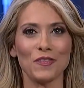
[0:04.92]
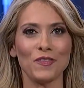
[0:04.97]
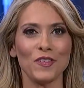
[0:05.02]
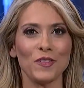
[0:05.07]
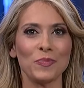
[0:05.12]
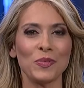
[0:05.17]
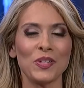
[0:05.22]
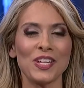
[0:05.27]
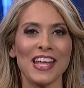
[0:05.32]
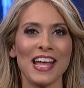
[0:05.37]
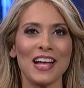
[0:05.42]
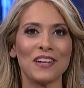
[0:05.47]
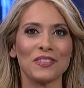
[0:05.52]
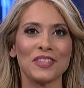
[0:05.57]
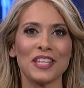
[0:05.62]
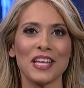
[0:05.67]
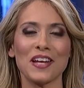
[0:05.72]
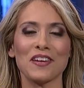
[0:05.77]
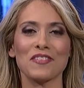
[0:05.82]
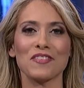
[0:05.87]
of Liberty
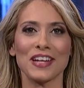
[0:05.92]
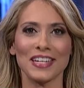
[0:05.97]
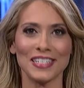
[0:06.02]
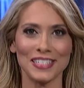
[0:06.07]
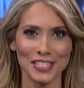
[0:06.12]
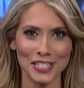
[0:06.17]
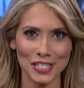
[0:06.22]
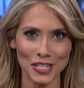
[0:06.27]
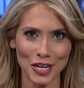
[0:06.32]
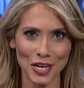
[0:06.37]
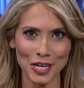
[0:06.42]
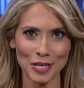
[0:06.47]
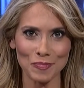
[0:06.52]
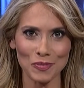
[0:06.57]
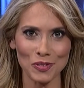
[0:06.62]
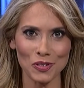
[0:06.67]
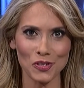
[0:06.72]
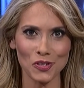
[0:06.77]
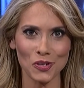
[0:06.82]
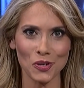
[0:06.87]
out there in
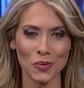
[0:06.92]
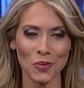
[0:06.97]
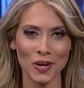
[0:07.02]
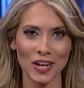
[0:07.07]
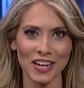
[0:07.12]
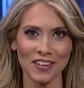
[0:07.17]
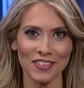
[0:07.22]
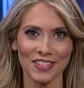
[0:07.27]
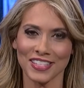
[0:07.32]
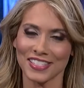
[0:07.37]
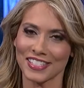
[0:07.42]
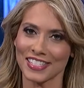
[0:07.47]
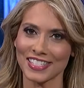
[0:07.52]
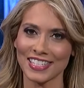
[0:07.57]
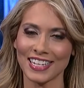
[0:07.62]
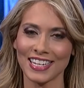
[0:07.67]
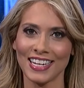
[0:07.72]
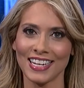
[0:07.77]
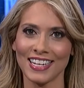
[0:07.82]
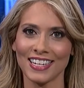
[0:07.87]
Times Square. This
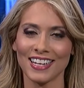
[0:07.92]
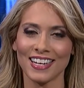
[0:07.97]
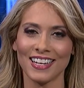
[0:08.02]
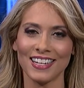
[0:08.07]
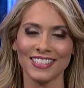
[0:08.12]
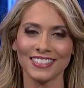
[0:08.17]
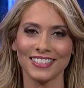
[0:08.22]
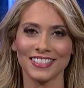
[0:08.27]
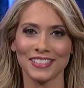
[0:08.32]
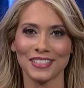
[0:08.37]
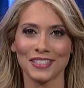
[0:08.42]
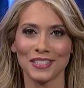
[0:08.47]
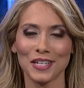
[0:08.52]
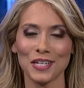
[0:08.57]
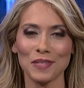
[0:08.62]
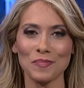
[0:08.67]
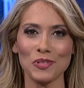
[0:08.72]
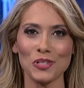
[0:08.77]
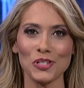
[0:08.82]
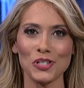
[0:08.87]
is Clear Cut.
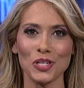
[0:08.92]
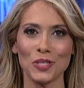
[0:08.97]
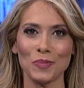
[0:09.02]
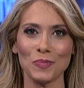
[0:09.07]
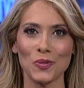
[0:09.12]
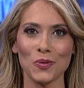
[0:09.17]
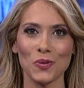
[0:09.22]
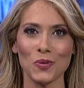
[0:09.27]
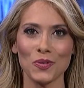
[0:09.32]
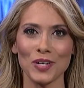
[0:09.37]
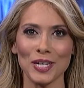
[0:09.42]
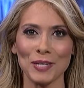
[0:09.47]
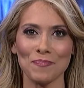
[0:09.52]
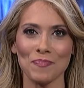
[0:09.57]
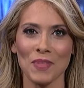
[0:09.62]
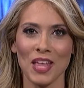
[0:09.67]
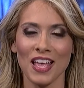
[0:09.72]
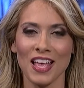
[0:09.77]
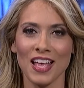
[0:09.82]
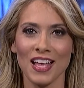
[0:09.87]
I'm Michelle Makori.
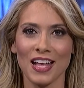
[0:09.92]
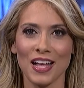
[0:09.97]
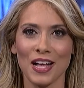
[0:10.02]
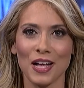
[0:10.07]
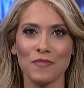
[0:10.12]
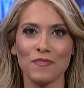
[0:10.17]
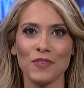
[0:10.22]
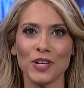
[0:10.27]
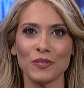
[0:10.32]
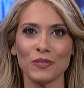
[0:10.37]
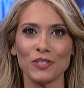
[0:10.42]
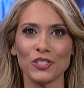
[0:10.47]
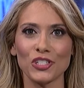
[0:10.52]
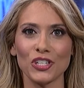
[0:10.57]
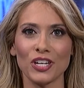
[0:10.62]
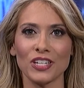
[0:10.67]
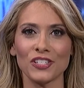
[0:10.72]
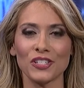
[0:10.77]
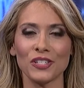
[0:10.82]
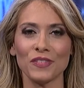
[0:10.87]
A federal
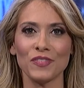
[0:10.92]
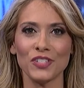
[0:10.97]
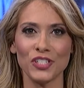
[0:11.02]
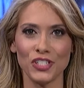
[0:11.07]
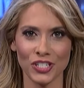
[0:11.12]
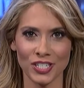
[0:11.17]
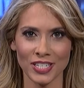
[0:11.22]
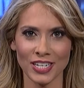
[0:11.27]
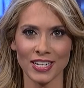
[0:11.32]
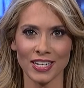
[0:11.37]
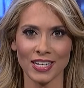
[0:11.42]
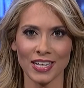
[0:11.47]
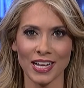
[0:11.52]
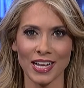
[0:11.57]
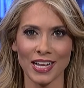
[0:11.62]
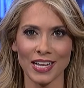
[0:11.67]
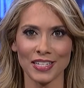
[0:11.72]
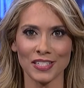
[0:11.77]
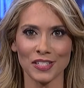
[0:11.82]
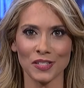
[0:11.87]
judge in Virginia
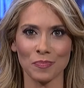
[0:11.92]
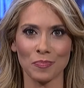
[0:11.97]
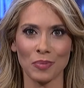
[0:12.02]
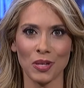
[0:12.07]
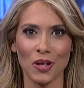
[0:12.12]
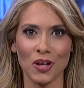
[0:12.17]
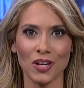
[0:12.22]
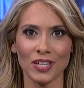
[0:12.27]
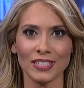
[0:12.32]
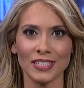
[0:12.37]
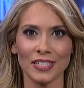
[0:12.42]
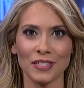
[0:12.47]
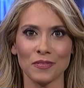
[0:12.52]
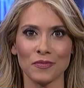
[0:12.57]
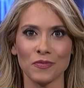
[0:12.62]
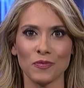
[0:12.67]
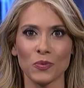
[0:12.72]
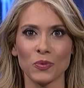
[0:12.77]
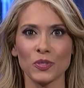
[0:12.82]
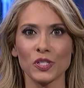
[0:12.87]
has blocked an
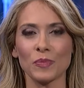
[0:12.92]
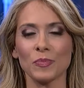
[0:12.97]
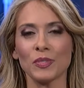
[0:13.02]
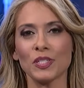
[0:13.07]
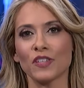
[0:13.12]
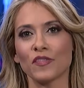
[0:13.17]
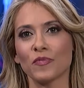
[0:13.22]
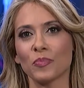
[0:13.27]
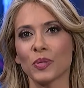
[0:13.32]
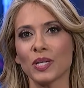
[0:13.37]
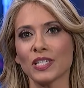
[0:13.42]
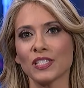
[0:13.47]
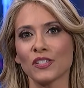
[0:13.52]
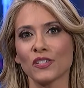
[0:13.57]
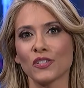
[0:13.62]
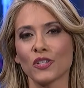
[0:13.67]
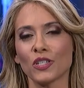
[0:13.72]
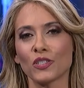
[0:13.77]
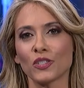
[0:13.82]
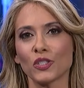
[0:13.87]
enforcement of
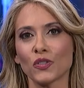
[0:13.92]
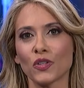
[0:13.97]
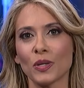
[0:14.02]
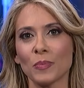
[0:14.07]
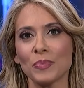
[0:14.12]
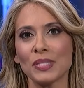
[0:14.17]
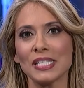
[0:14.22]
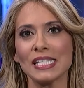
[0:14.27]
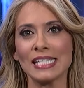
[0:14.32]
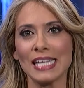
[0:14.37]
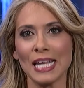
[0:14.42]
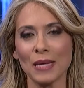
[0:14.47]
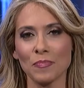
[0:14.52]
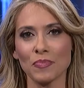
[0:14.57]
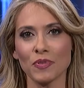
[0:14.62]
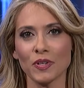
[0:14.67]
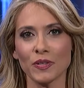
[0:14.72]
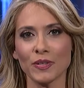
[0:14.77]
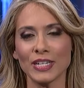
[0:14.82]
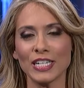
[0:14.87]
President Donald Trump's
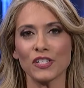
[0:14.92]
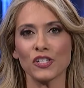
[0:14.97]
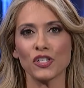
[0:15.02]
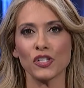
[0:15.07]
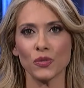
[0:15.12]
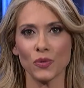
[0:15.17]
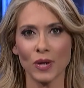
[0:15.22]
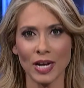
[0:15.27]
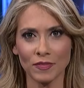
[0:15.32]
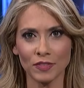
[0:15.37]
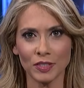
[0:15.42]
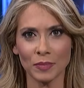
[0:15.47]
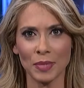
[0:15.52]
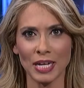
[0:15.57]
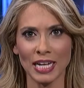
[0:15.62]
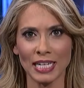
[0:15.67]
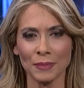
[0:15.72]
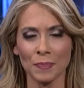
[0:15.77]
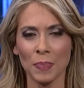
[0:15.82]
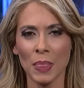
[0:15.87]
temporary travel
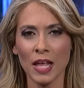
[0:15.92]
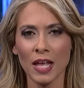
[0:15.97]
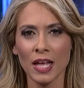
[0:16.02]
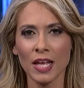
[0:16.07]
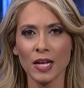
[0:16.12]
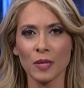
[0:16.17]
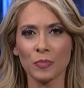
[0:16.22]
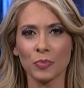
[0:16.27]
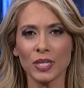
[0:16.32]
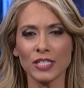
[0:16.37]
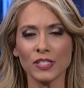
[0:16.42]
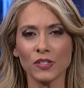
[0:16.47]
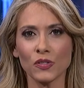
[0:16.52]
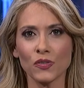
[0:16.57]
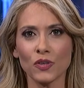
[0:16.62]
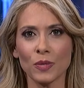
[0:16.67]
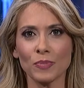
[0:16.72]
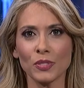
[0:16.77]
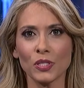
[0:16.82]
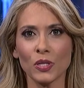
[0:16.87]
ban. President
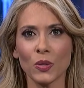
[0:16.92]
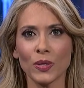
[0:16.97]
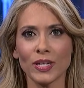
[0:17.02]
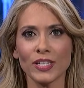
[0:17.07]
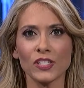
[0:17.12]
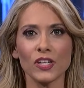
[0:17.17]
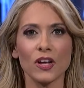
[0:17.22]
Trump's lawyers